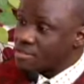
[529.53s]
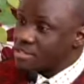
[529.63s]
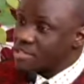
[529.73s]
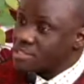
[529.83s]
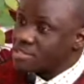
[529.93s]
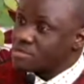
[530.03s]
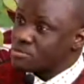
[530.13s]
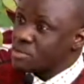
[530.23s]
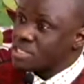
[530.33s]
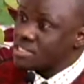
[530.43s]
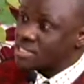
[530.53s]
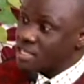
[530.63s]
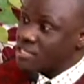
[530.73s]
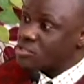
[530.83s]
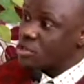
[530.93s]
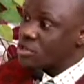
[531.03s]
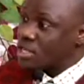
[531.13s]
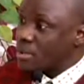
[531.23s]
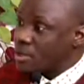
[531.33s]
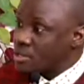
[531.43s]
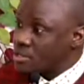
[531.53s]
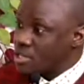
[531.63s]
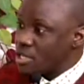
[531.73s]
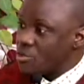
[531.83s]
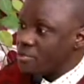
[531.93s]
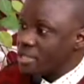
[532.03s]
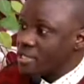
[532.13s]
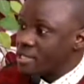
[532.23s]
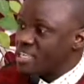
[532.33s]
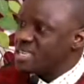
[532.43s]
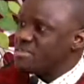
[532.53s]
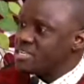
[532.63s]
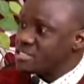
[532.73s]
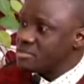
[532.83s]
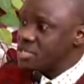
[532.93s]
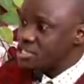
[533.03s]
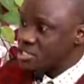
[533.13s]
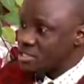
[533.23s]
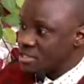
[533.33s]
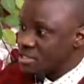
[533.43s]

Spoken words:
That's when he started talking about women emancipation.